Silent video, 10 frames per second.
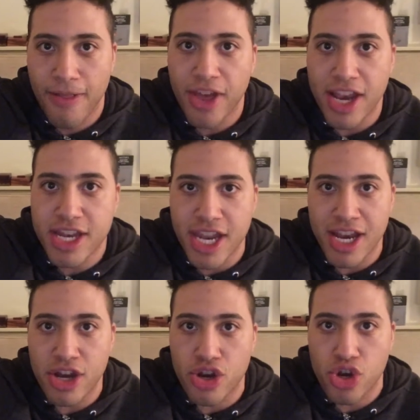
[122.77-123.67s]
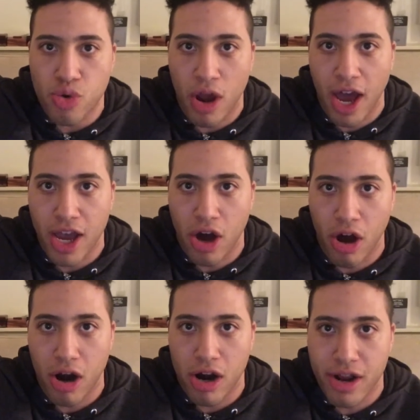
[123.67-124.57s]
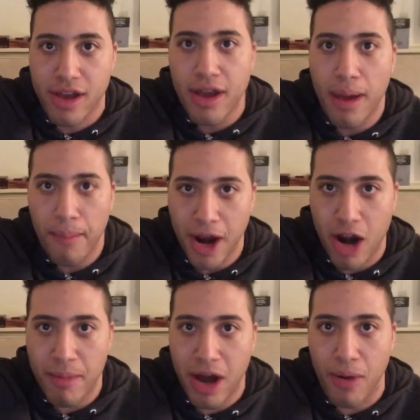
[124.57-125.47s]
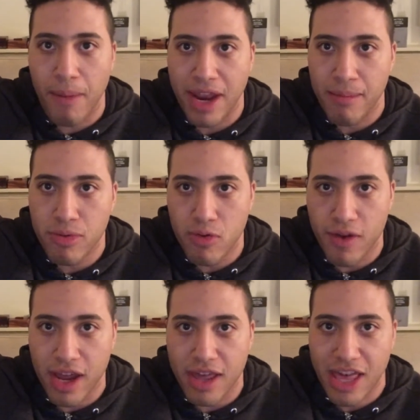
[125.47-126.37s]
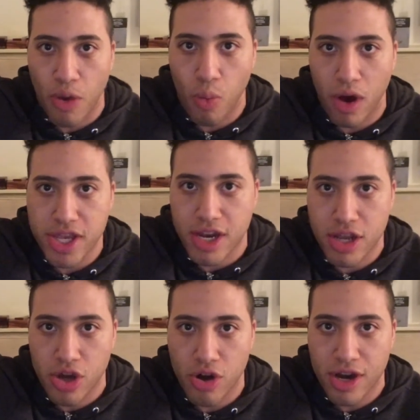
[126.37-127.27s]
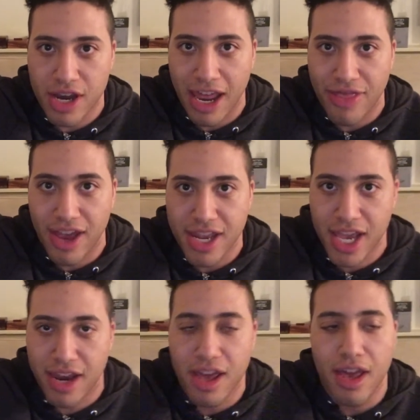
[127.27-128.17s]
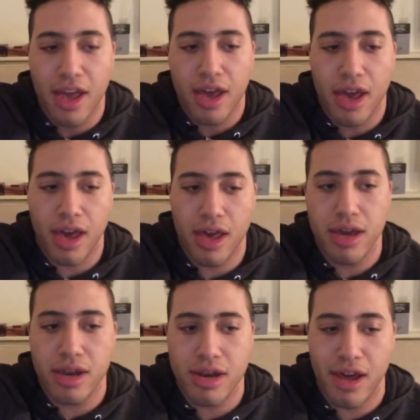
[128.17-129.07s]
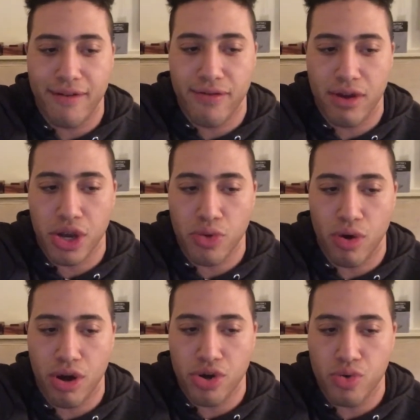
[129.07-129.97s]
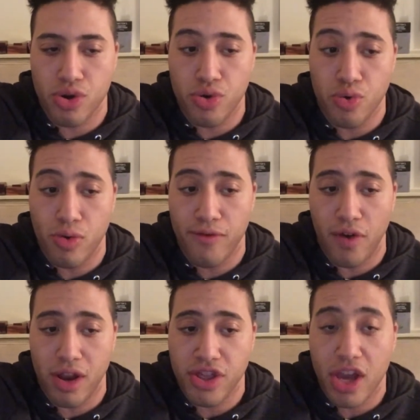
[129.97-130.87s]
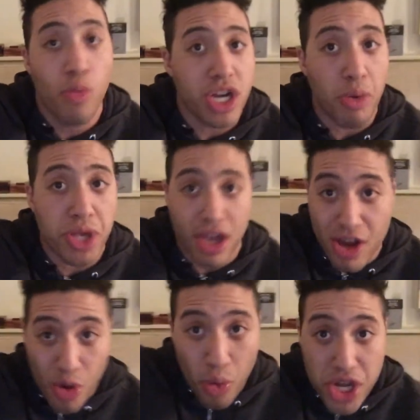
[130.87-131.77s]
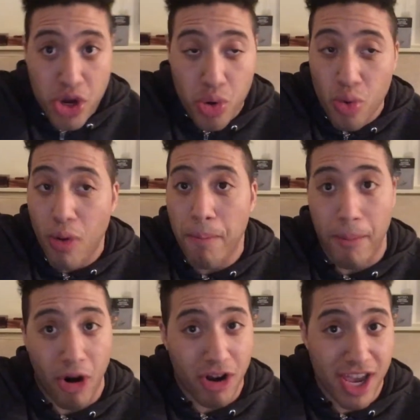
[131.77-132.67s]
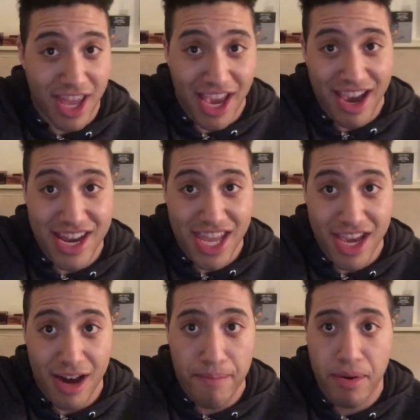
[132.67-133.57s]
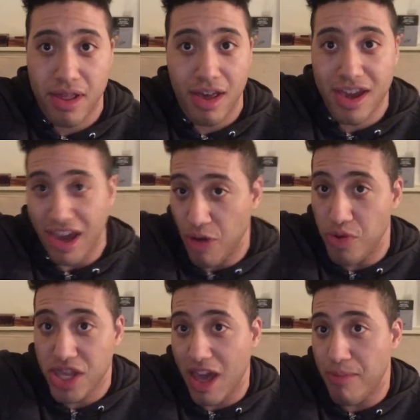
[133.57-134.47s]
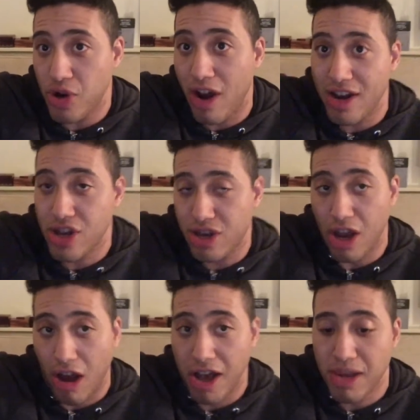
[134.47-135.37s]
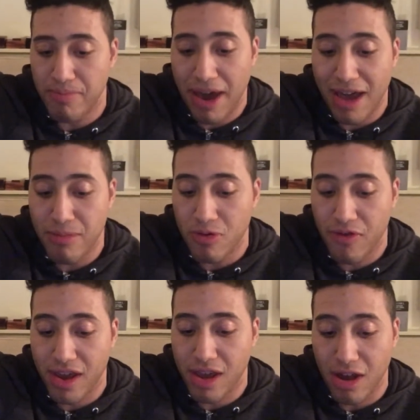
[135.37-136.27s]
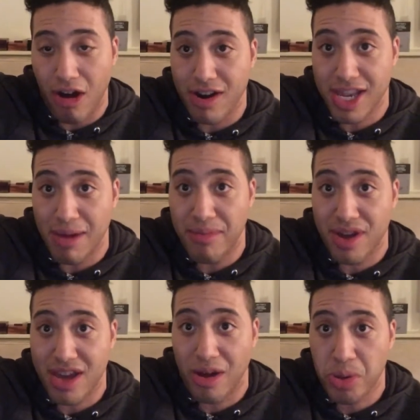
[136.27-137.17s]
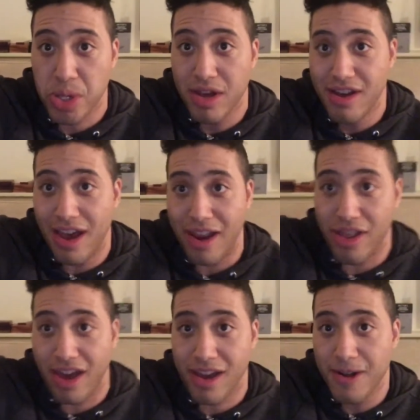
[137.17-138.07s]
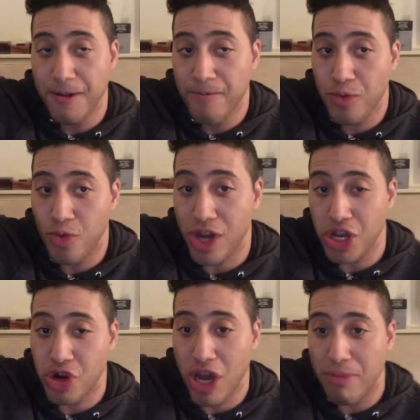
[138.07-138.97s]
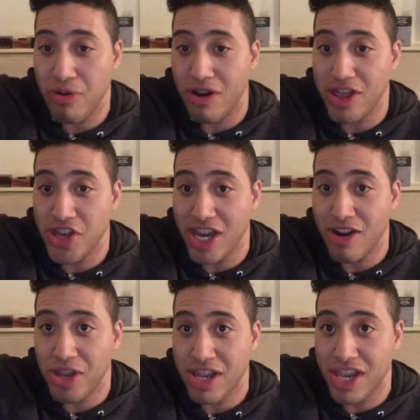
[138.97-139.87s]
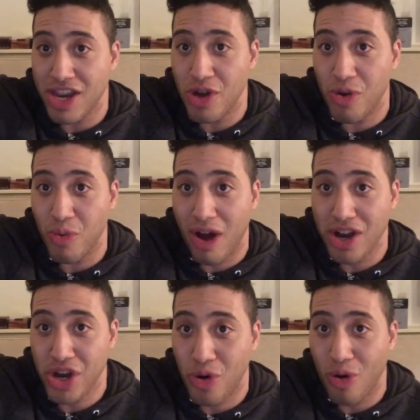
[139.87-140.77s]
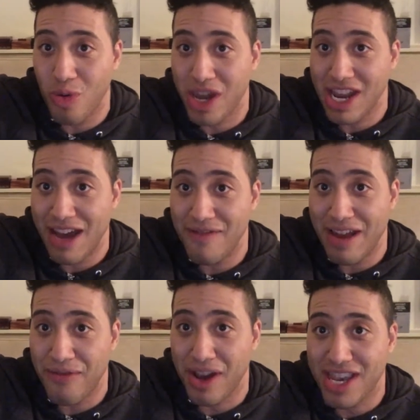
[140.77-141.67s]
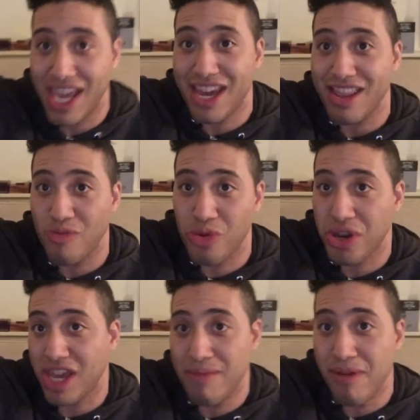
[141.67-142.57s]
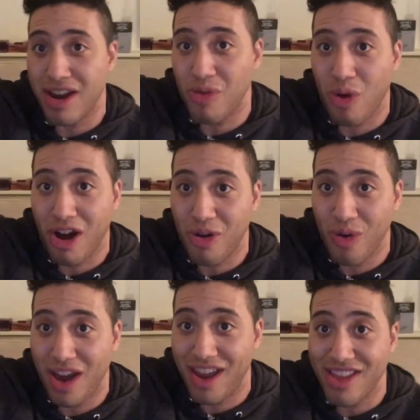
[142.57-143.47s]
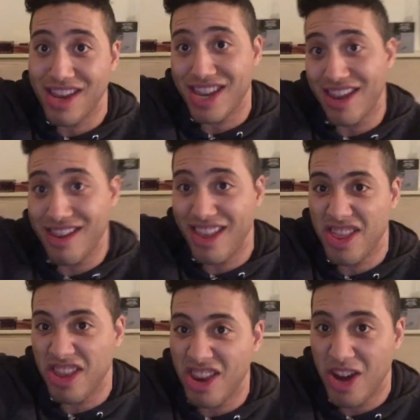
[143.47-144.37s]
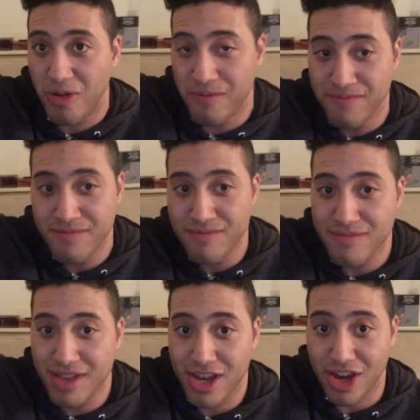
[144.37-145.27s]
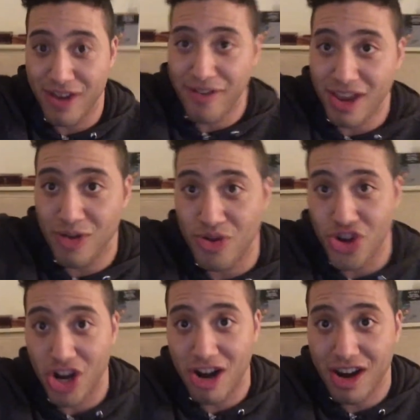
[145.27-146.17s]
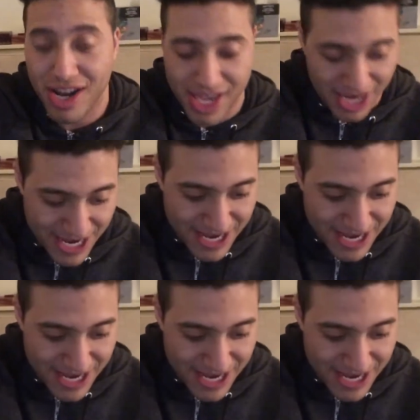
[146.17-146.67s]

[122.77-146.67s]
They didn't try hard. Paramount made a movie that wasn't good, and they said, hey, Netflix, want to do a cool, fun thing? Which I would say was a cool marketing idea, but, like, it was them trying to toss a bad movie onto somebody else. And, like, we can try to put it in theaters and see no one watch it, or we can have Netflix take it and we'll just get money and walk away. And they did, and, you know, good for you, jerks.